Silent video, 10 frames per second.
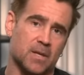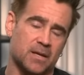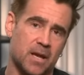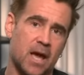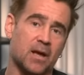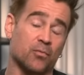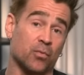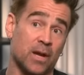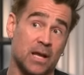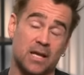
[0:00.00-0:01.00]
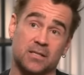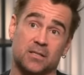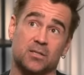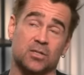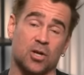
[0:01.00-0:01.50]
Yeah, it really is. It's
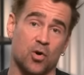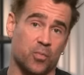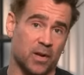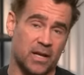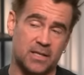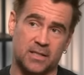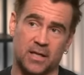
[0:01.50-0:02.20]
so pleasing.